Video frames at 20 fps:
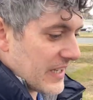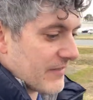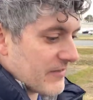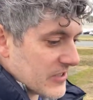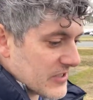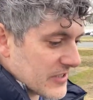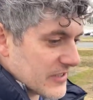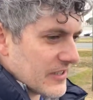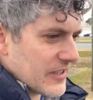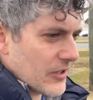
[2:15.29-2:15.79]
If
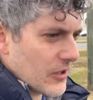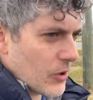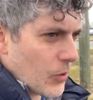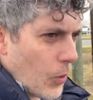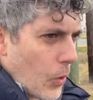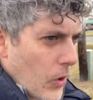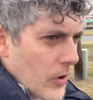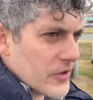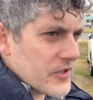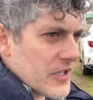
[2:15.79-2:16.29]
it's a dealer
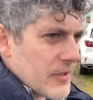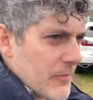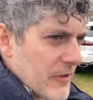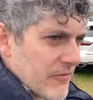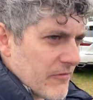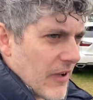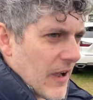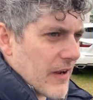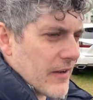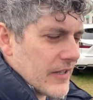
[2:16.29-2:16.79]
warranty,
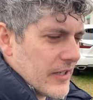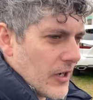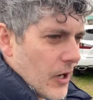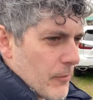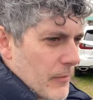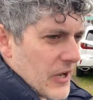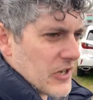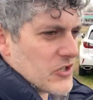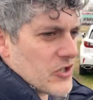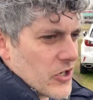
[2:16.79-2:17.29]

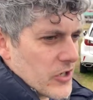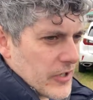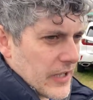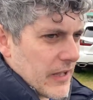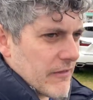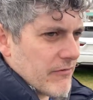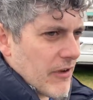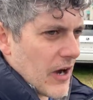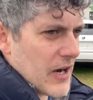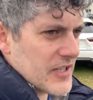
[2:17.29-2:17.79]
make sure you
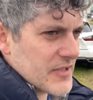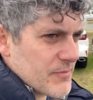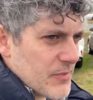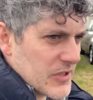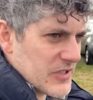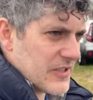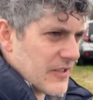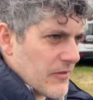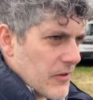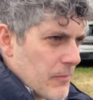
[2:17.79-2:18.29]
get very
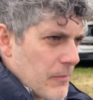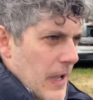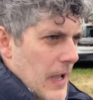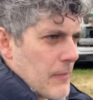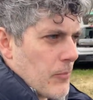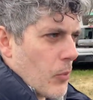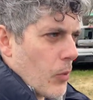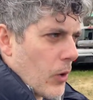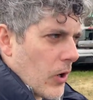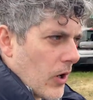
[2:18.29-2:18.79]
specific
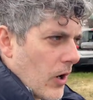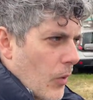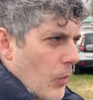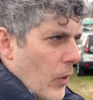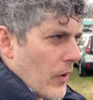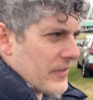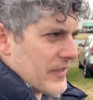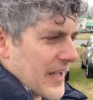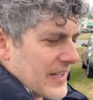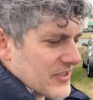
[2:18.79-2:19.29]
paperwork on
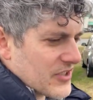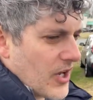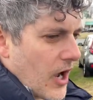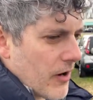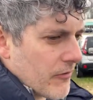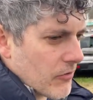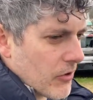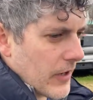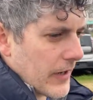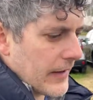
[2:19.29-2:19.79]
what that's
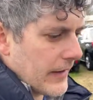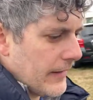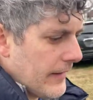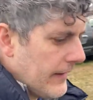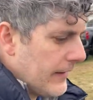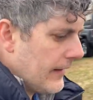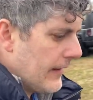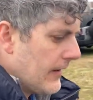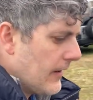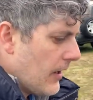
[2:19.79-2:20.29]
covering.
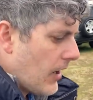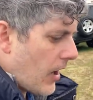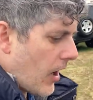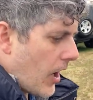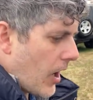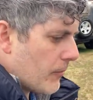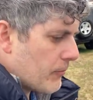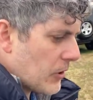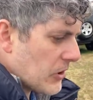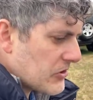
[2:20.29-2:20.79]

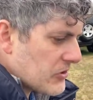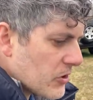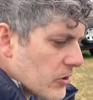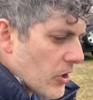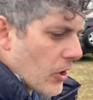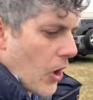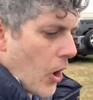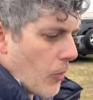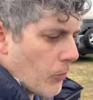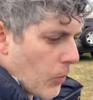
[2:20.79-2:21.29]
But do
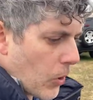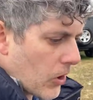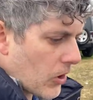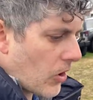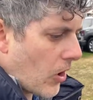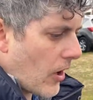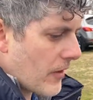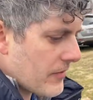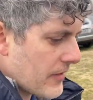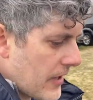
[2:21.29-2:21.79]
your homework
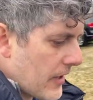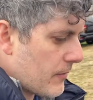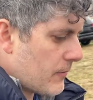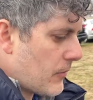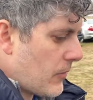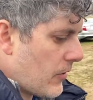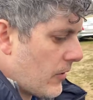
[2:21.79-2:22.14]
on them.